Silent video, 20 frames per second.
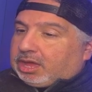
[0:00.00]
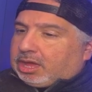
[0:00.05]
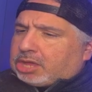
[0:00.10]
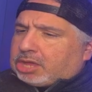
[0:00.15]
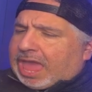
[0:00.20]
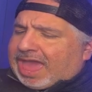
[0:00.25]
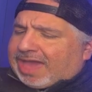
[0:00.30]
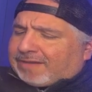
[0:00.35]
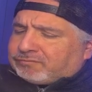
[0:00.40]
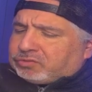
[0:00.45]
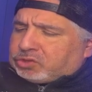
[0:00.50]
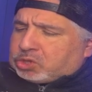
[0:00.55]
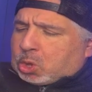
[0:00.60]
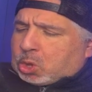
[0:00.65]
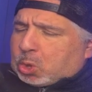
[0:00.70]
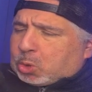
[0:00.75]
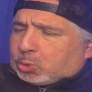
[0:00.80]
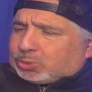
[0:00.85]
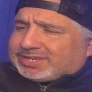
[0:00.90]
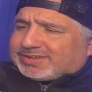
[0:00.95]
have
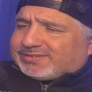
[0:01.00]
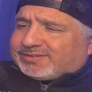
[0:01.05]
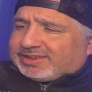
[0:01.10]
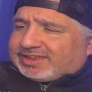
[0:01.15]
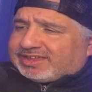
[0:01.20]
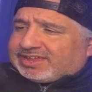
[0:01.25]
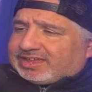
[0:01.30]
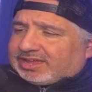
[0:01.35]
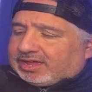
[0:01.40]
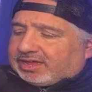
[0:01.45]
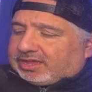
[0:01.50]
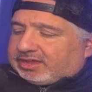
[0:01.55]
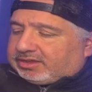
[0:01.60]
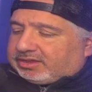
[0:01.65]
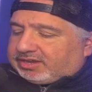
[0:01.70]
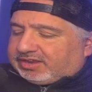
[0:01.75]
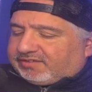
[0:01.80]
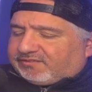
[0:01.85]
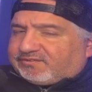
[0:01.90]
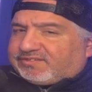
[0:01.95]
no uh,
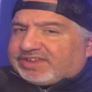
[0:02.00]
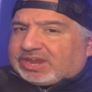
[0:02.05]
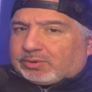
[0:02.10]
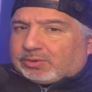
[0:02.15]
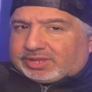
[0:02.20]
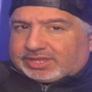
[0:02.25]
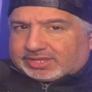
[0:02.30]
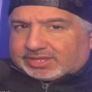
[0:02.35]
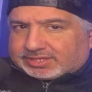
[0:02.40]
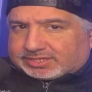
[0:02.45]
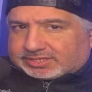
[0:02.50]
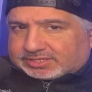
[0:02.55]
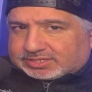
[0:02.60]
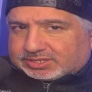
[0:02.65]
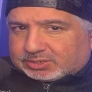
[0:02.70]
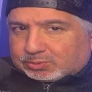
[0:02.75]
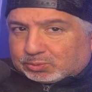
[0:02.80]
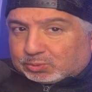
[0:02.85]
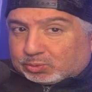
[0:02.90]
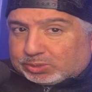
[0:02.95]

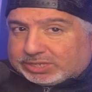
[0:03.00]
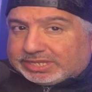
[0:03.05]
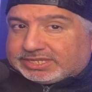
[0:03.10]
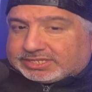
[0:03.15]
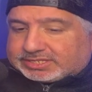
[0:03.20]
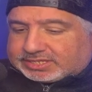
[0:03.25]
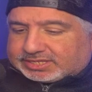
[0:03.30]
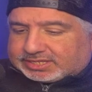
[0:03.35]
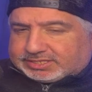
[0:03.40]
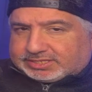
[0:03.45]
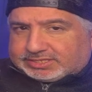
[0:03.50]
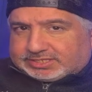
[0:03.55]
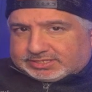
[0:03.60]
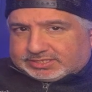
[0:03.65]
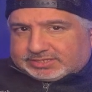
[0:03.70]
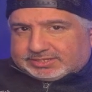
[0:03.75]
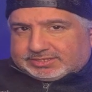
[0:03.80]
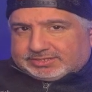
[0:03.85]
nefarious reasons